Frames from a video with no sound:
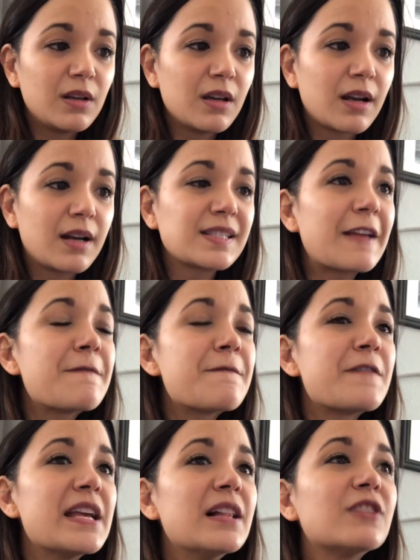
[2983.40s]
Because I
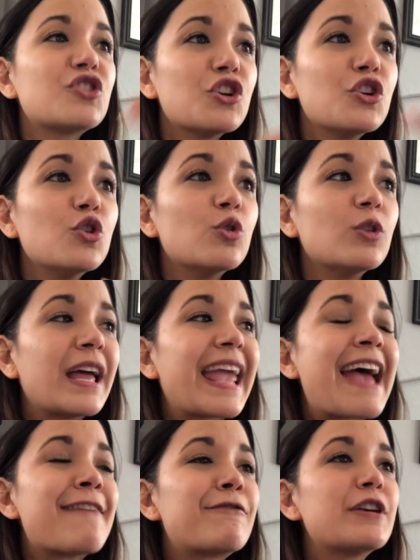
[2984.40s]
feel too like
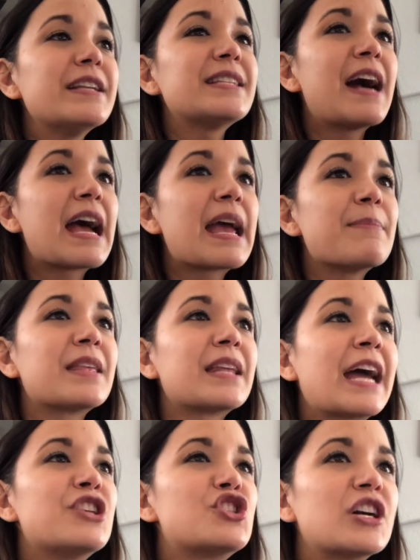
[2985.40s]
every time that
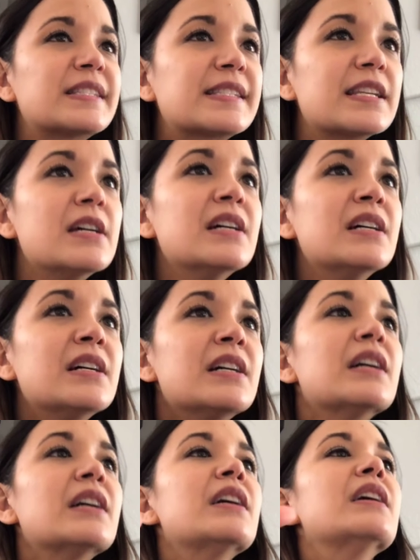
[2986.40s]
I just
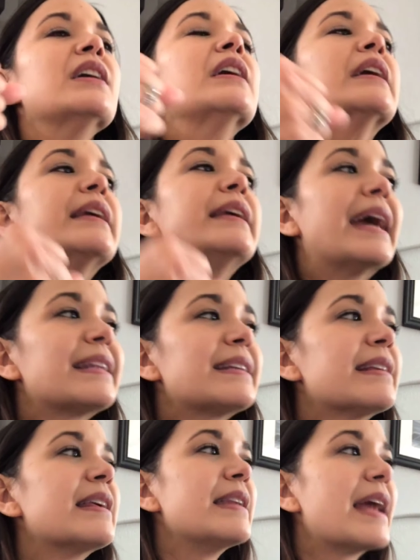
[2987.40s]
get
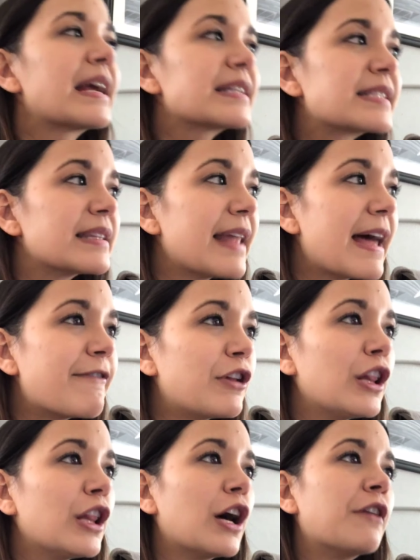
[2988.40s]
to the next
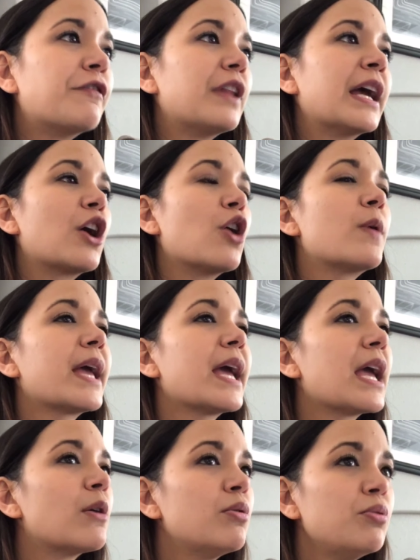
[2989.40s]
level of like,
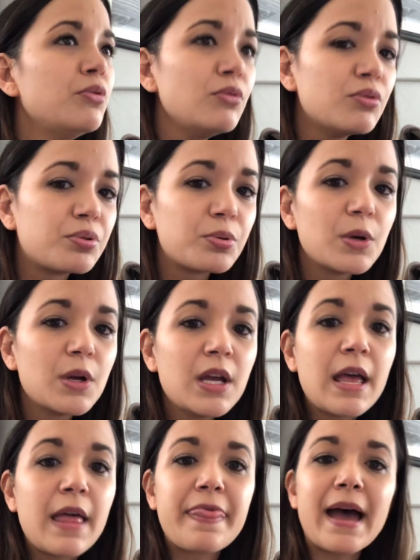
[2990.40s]
okay, whew,
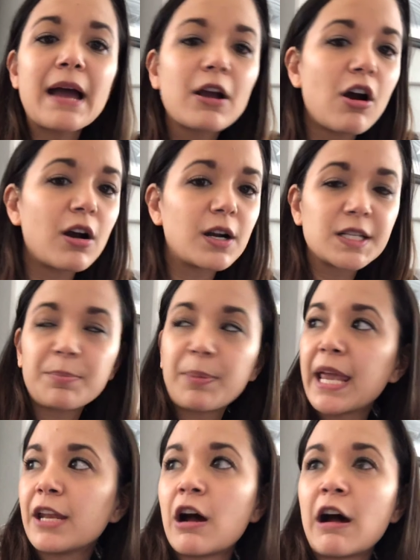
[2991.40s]
that car's
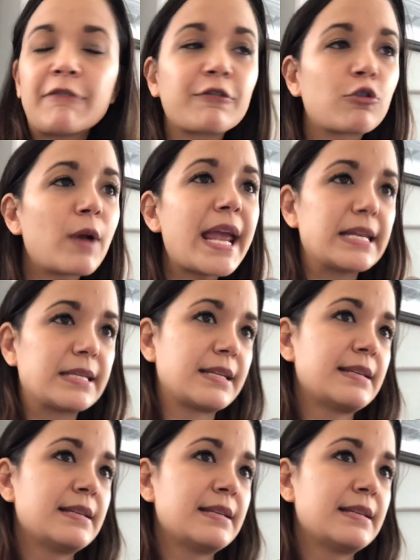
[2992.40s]
paid off. Great.